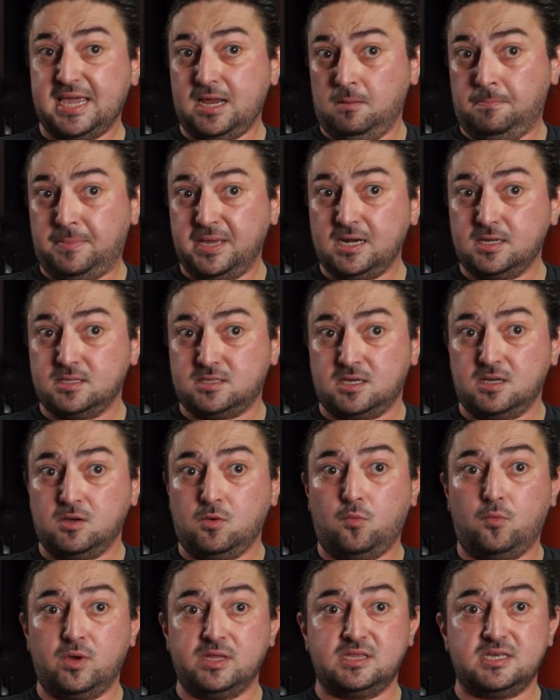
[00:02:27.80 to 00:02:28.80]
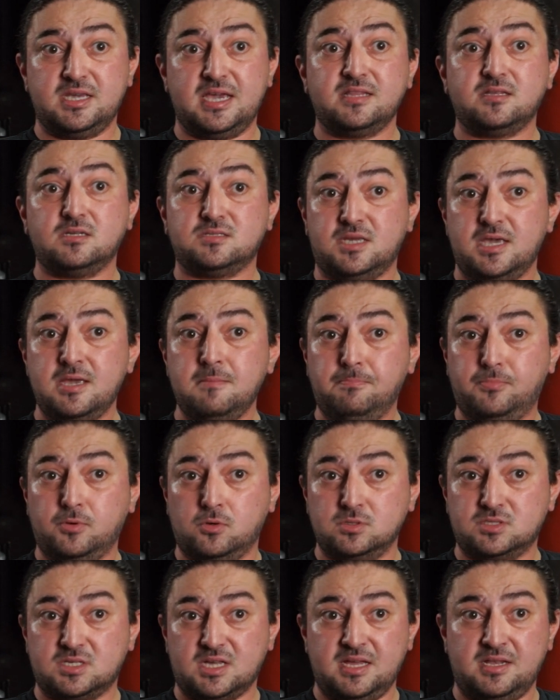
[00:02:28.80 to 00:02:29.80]
scalability with the ADAT
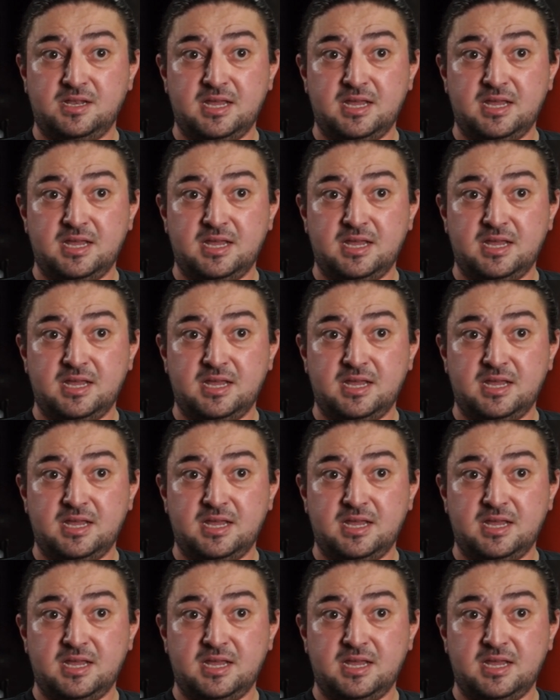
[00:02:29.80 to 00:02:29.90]
input